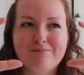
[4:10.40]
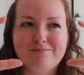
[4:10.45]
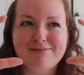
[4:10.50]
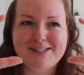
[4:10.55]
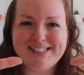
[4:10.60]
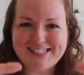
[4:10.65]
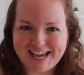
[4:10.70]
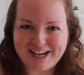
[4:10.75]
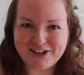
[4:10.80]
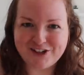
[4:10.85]

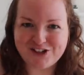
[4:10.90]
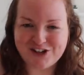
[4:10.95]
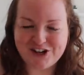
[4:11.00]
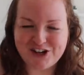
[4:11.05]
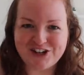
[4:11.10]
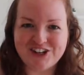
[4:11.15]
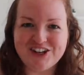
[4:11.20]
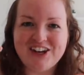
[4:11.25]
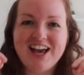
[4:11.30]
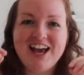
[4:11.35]

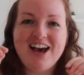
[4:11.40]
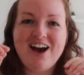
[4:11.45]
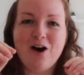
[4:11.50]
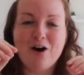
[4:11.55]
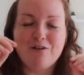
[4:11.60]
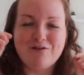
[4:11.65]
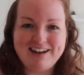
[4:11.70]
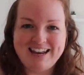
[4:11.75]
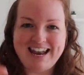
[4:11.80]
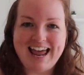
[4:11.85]
section
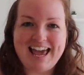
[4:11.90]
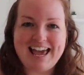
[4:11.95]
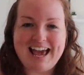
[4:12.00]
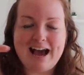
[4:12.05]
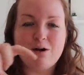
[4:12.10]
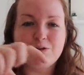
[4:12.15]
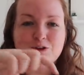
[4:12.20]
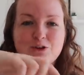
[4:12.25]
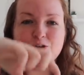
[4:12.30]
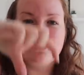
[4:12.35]
of a
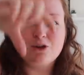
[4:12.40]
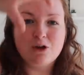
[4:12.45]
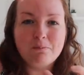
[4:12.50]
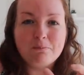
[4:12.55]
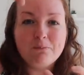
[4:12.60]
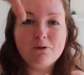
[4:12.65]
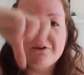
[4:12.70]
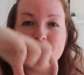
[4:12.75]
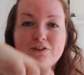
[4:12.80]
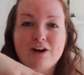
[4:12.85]
layout, you can
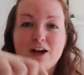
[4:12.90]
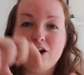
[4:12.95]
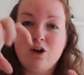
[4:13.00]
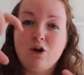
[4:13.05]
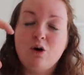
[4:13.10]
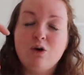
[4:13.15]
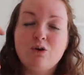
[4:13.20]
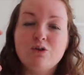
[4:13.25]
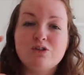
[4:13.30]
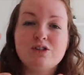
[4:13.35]
move it
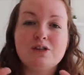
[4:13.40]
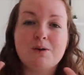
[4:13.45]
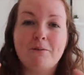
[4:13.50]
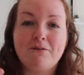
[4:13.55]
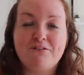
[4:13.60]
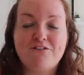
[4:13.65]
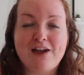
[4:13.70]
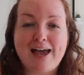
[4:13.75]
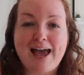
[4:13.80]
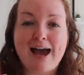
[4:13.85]
along to
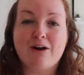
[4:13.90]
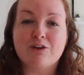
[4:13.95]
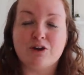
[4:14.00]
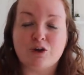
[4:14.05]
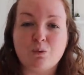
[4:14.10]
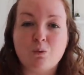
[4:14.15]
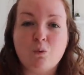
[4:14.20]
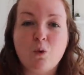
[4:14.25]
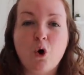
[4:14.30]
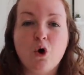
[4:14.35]
fit how
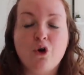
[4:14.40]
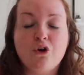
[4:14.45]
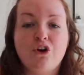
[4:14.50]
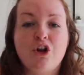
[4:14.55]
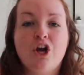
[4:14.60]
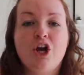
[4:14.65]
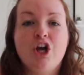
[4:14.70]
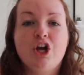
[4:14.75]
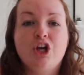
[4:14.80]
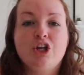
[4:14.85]
you
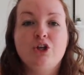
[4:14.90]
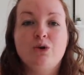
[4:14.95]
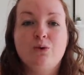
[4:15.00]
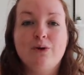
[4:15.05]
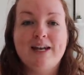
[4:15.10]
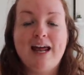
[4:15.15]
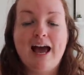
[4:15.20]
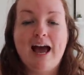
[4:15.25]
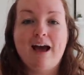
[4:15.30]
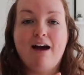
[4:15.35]
want. You
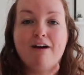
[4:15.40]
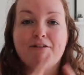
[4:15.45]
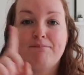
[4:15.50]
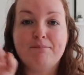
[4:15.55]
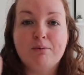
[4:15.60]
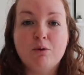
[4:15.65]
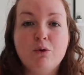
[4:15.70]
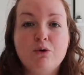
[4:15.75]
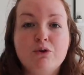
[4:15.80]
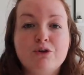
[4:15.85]
can have
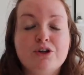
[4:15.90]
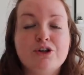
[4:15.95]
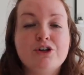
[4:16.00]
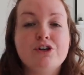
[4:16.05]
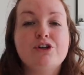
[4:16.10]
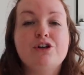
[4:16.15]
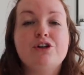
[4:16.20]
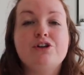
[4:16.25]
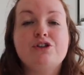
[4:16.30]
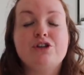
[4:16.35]

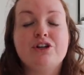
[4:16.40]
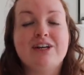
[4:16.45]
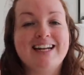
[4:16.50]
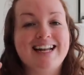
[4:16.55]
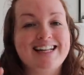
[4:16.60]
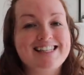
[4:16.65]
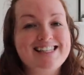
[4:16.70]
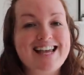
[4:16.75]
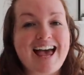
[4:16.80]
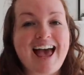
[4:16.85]
borders, you can
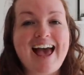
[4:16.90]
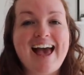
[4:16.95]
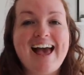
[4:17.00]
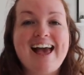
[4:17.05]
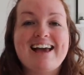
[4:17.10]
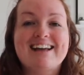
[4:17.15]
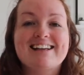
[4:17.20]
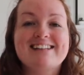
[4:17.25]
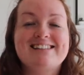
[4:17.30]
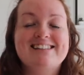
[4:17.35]
add
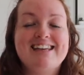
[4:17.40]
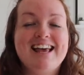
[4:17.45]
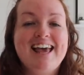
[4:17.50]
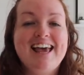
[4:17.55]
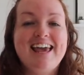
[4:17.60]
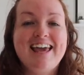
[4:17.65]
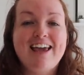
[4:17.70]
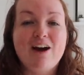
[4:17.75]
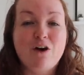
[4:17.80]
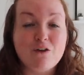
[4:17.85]
text.
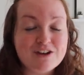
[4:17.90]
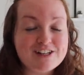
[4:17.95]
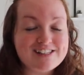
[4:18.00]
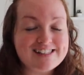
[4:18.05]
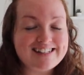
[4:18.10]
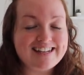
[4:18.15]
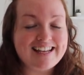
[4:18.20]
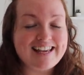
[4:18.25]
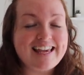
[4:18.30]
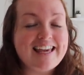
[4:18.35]

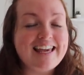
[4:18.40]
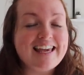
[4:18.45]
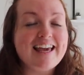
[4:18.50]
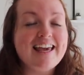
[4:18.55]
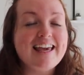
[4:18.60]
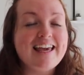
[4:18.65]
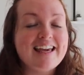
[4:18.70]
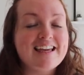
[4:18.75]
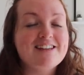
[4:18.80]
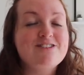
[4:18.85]
Honestly,
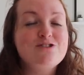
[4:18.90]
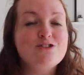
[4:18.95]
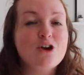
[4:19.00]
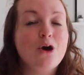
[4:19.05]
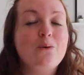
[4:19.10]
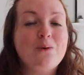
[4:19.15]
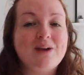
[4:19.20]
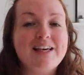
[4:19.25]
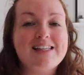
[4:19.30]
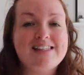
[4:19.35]
it is
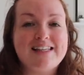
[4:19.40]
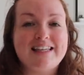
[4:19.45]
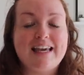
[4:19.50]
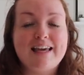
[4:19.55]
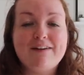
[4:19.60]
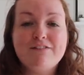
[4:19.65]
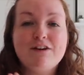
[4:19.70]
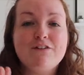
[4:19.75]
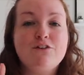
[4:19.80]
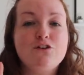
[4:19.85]
so easy.
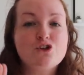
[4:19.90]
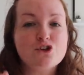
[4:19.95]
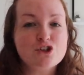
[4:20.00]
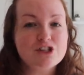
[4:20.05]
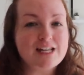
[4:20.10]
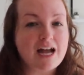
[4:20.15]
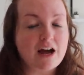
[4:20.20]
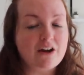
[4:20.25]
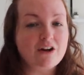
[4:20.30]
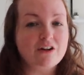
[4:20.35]
Even if you just
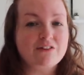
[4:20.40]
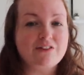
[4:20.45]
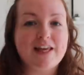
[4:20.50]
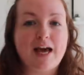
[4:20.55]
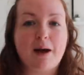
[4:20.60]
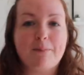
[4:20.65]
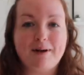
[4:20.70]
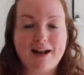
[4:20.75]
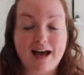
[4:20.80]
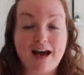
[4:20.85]
download the
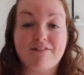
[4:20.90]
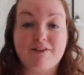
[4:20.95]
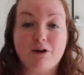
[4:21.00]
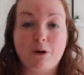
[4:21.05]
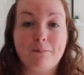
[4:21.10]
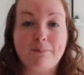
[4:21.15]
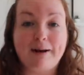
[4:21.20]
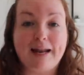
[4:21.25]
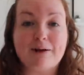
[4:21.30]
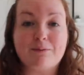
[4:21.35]
app and have a
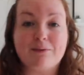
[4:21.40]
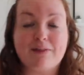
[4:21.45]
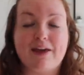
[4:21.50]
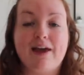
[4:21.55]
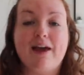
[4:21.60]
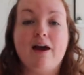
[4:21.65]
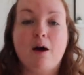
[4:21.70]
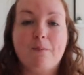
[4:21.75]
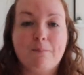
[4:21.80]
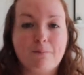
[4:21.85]
little play with
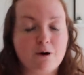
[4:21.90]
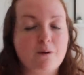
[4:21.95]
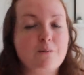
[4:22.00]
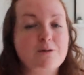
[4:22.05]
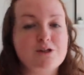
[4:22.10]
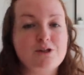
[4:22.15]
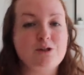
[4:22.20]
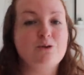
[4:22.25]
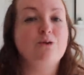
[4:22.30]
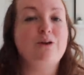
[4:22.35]
it, I
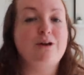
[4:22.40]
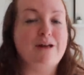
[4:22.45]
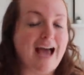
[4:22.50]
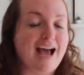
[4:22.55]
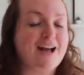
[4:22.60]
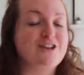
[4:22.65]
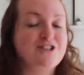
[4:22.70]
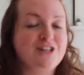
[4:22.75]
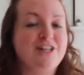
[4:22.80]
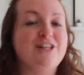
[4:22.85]
promise you'll
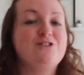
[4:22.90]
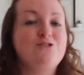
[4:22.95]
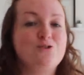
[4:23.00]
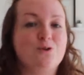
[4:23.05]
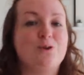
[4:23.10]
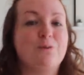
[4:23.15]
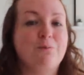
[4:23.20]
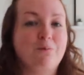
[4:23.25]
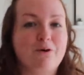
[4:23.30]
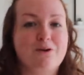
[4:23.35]
actually
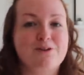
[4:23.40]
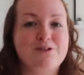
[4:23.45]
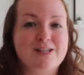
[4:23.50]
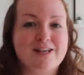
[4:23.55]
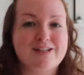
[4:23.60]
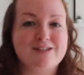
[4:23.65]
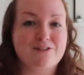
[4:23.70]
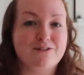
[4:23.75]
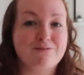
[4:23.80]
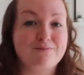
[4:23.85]
enjoy the
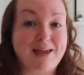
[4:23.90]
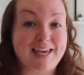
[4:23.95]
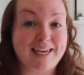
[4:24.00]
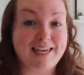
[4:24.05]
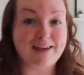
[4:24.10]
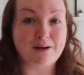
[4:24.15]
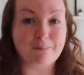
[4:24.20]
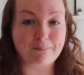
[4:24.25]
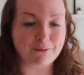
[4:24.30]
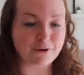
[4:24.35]
process of
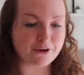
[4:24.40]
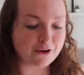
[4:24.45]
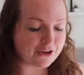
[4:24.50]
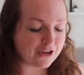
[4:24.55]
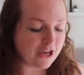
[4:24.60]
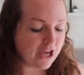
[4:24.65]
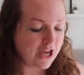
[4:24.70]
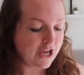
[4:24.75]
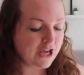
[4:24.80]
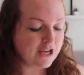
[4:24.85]
making a
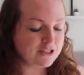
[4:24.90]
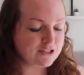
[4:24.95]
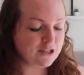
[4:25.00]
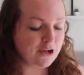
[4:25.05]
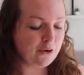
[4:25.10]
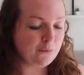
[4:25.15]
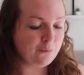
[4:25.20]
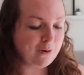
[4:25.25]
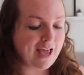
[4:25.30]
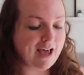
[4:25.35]
book.
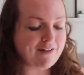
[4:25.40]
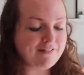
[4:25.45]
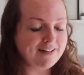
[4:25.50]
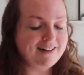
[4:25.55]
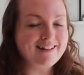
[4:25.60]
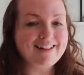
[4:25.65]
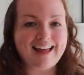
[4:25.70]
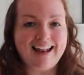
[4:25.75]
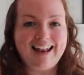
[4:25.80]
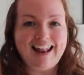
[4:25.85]
So we have a
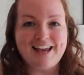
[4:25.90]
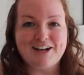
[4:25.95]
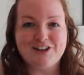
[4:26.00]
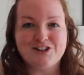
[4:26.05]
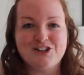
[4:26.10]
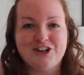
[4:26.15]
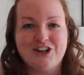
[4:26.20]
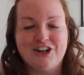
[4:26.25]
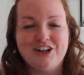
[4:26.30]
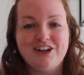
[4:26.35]
little
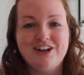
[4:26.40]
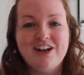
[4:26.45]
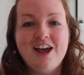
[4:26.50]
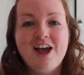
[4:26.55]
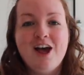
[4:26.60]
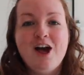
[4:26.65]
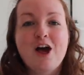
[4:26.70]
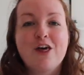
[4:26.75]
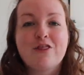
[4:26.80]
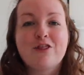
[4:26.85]
collection.
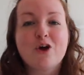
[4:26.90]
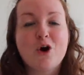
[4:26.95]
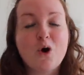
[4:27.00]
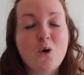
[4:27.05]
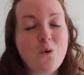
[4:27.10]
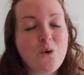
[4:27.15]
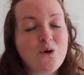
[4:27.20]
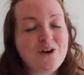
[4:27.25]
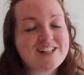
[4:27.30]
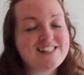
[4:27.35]
The
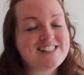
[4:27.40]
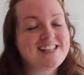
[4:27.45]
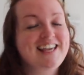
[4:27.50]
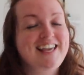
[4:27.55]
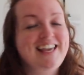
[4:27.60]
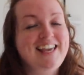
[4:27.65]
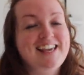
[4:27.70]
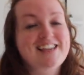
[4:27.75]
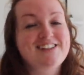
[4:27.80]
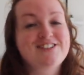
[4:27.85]

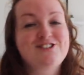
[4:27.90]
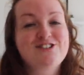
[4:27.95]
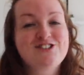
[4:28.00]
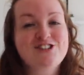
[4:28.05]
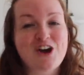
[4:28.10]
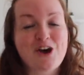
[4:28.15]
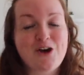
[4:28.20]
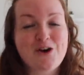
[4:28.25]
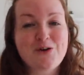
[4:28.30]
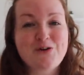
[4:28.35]
quality is
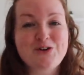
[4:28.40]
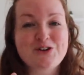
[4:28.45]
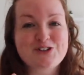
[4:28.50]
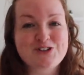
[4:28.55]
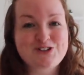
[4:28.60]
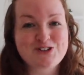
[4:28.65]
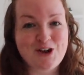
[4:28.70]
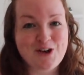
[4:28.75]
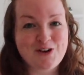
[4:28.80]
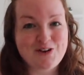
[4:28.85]
so,
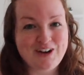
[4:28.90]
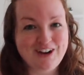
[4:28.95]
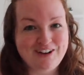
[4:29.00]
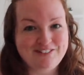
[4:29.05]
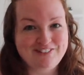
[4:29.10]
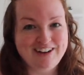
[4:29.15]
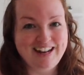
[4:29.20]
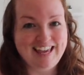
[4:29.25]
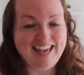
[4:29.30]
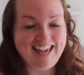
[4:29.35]
so
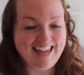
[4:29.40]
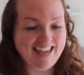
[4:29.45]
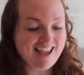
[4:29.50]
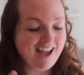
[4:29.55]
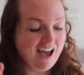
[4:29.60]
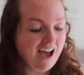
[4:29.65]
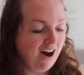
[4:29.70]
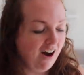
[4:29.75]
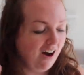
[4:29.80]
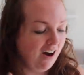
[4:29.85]
lovely.
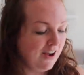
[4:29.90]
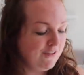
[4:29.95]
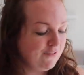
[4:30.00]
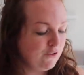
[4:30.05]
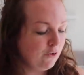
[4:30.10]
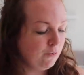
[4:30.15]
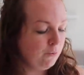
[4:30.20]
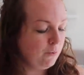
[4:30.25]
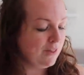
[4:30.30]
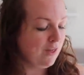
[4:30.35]
I've
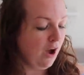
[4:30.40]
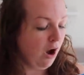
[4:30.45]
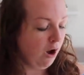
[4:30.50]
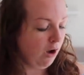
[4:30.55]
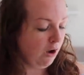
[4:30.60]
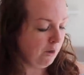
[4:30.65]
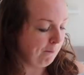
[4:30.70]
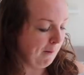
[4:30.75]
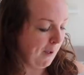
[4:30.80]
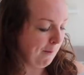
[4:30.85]
gone with
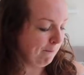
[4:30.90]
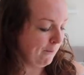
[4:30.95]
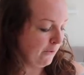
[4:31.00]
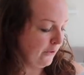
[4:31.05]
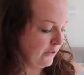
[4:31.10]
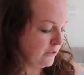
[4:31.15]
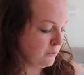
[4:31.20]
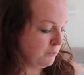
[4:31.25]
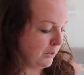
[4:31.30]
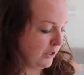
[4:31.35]
hardback
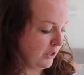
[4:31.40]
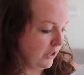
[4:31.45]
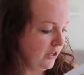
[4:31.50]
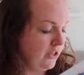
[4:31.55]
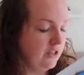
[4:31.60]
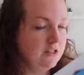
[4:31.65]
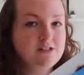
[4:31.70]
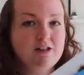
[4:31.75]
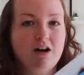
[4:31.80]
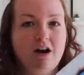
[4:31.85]
books
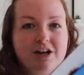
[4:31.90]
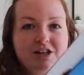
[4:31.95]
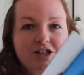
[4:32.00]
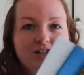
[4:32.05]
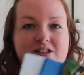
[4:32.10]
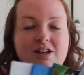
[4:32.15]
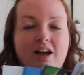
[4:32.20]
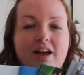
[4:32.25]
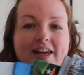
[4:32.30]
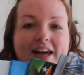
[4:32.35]
because I
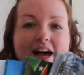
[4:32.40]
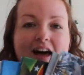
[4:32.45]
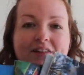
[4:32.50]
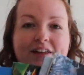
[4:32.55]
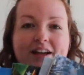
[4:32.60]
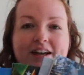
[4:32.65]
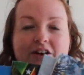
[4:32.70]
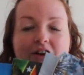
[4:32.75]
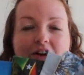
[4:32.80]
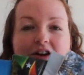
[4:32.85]
just like how
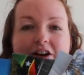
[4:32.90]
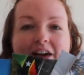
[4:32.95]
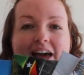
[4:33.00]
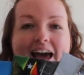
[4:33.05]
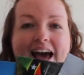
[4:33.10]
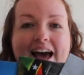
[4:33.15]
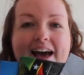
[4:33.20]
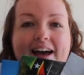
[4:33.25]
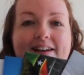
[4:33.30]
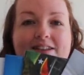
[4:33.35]
they look,
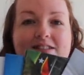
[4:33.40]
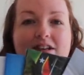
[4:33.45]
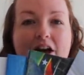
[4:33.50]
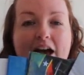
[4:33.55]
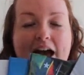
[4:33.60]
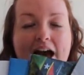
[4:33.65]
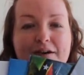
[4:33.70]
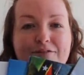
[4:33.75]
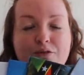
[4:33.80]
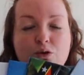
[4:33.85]
and I
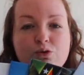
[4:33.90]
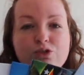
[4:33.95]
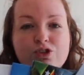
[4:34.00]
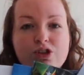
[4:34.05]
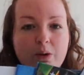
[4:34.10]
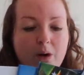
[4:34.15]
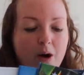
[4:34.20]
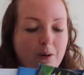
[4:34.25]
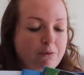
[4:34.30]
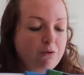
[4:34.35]
have
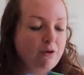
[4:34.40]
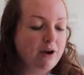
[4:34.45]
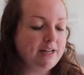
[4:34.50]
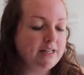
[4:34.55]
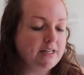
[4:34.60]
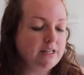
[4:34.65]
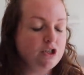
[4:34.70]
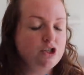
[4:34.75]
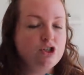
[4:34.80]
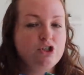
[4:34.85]
also
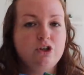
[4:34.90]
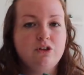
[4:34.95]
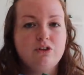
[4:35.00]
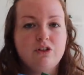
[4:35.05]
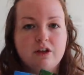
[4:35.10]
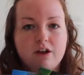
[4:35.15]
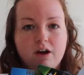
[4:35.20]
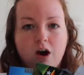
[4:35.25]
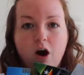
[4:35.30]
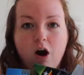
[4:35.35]
upgraded to
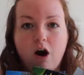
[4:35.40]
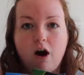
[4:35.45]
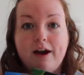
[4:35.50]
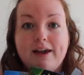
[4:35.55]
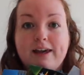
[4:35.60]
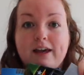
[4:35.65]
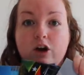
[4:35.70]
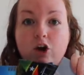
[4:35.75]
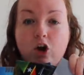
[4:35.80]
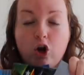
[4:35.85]
the
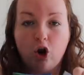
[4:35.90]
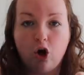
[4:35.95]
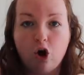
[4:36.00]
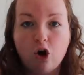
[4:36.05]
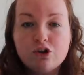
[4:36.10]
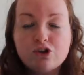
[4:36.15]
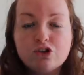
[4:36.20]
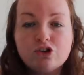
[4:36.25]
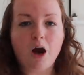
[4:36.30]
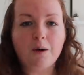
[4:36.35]
high
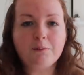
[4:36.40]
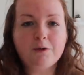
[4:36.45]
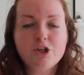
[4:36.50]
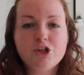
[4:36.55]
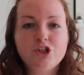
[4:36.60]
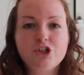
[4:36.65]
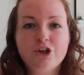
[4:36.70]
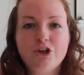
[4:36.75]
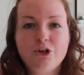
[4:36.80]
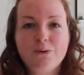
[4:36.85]
gloss. I'm going
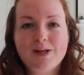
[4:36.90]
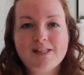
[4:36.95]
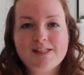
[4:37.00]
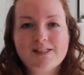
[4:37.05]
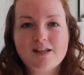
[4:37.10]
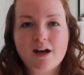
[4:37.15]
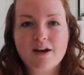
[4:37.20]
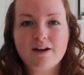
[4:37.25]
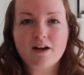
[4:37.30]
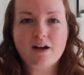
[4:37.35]
to show you
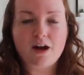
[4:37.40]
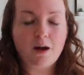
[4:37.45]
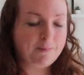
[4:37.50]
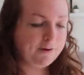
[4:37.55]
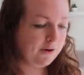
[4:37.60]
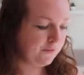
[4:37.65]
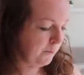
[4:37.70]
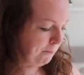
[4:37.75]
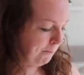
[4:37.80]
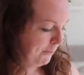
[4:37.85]
inside a
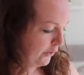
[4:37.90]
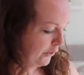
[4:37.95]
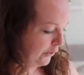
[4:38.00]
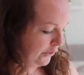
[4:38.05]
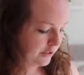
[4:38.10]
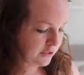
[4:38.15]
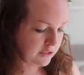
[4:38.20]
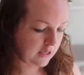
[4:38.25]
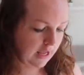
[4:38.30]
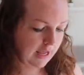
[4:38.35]
couple of the
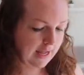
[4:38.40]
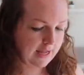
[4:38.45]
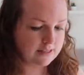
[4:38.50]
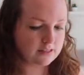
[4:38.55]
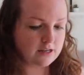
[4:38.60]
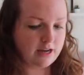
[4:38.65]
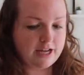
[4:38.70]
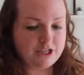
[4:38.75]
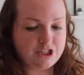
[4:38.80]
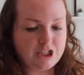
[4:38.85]
books,
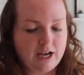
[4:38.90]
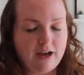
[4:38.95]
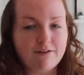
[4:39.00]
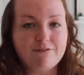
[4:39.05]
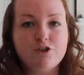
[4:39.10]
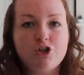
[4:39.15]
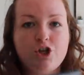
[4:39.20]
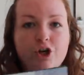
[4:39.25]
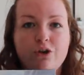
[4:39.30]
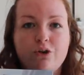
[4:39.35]
and I actually
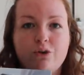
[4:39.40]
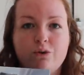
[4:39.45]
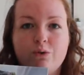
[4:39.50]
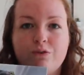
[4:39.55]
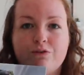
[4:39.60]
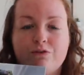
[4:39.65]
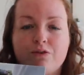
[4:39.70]
have two